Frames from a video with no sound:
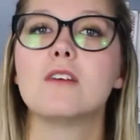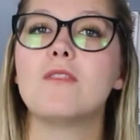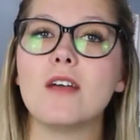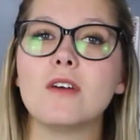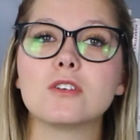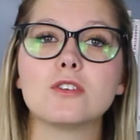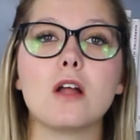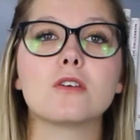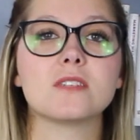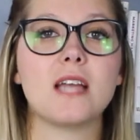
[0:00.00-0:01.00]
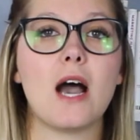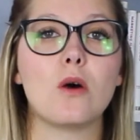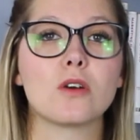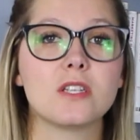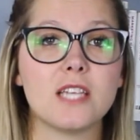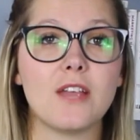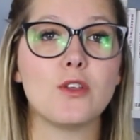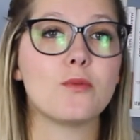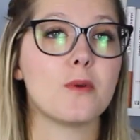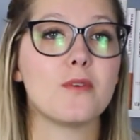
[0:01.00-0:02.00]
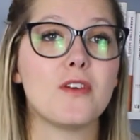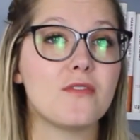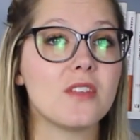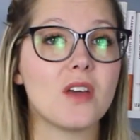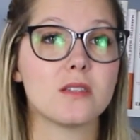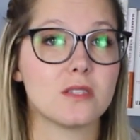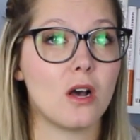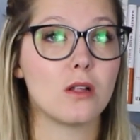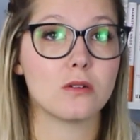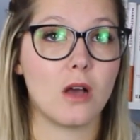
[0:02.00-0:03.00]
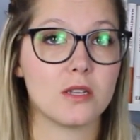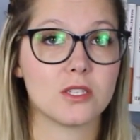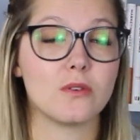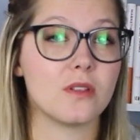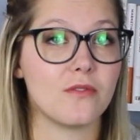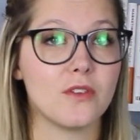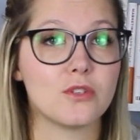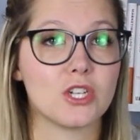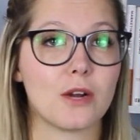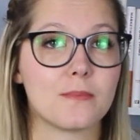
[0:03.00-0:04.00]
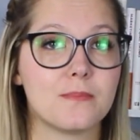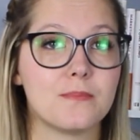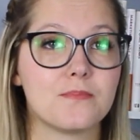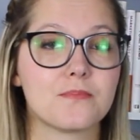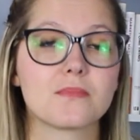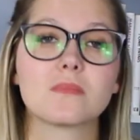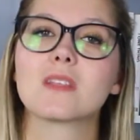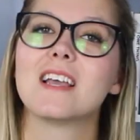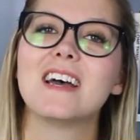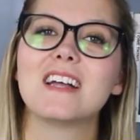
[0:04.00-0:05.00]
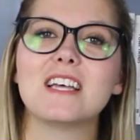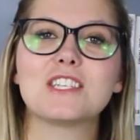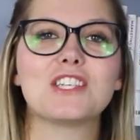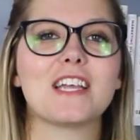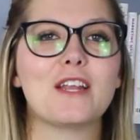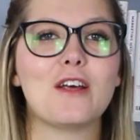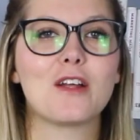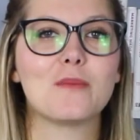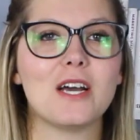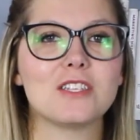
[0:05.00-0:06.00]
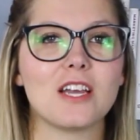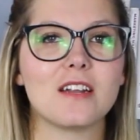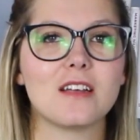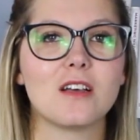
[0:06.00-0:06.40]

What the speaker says: $500 now could save you from a $50,000 lawsuit in the future. Let's check in on our budget.